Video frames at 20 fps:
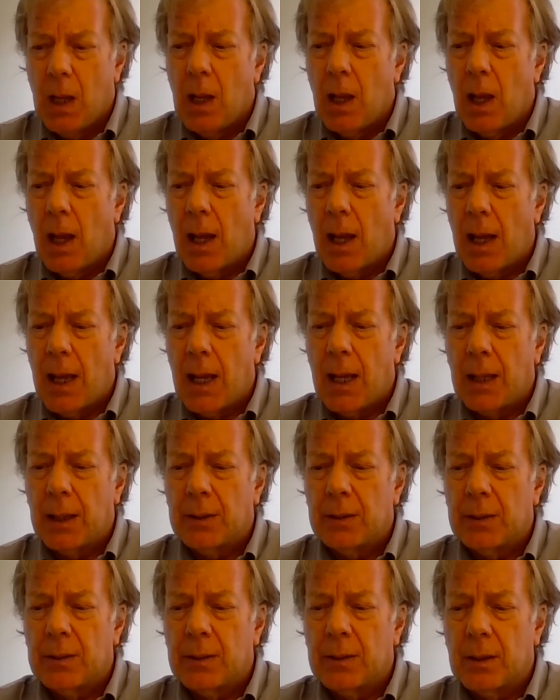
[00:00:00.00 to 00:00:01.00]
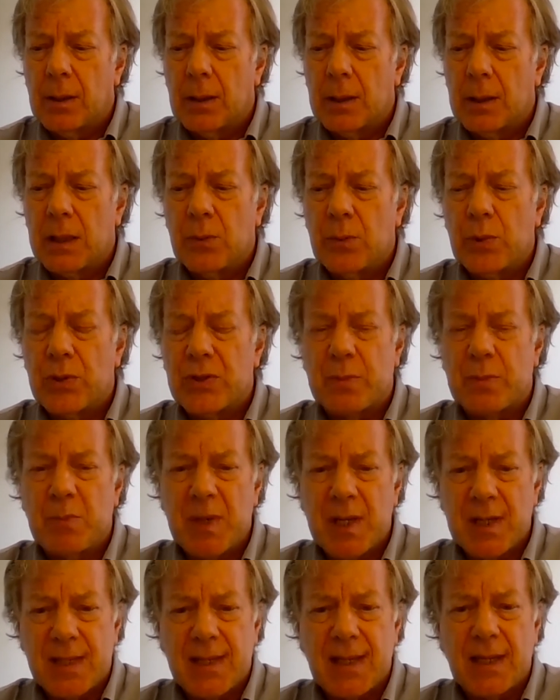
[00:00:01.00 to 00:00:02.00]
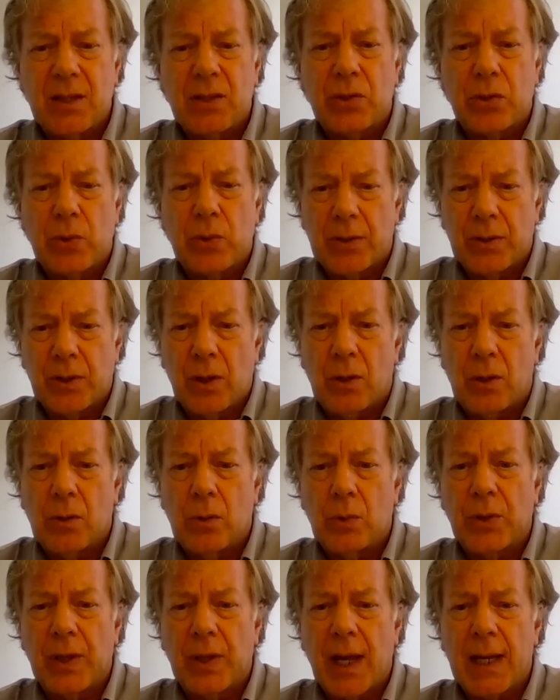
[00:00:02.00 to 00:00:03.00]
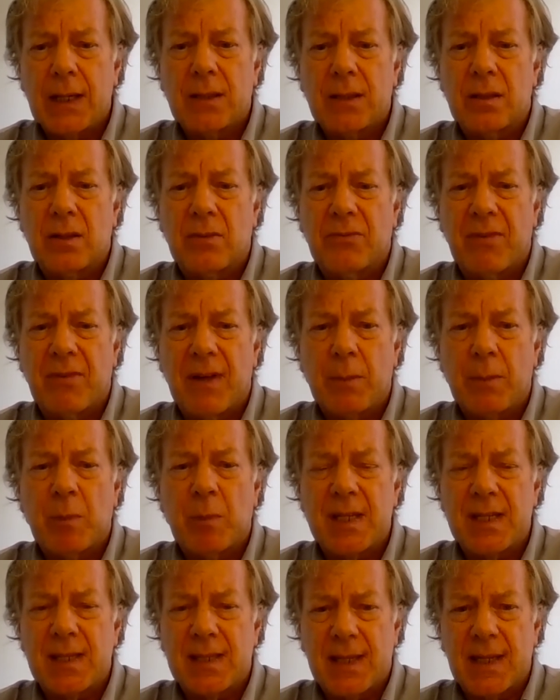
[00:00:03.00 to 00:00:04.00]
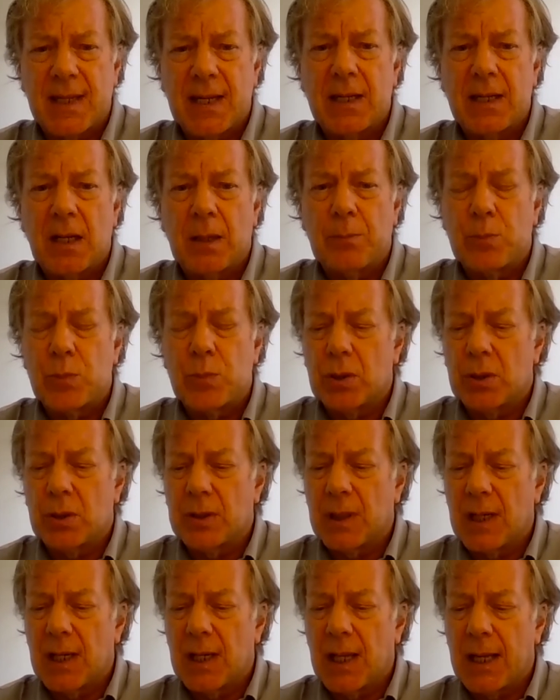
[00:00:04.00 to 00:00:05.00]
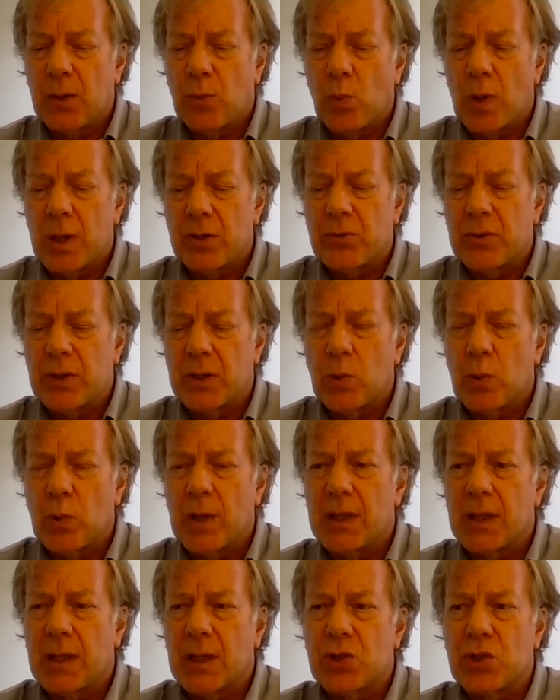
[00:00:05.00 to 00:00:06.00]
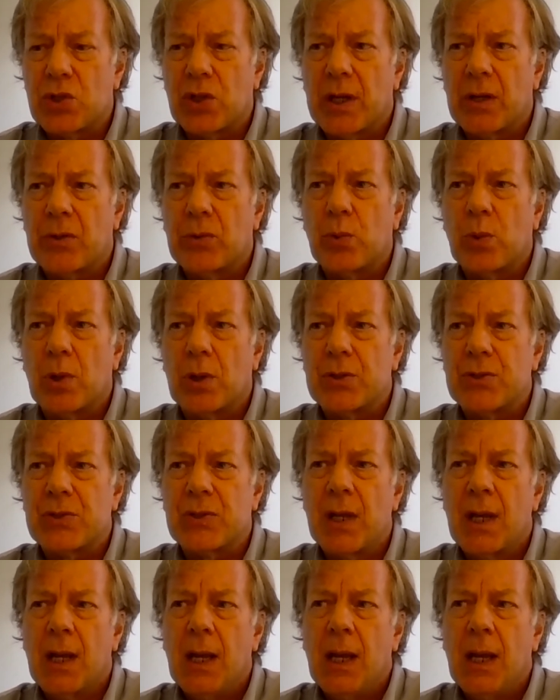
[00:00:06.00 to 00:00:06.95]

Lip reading: And he was missing throughout the whole night. The family stayed up during the night wondering where their child was.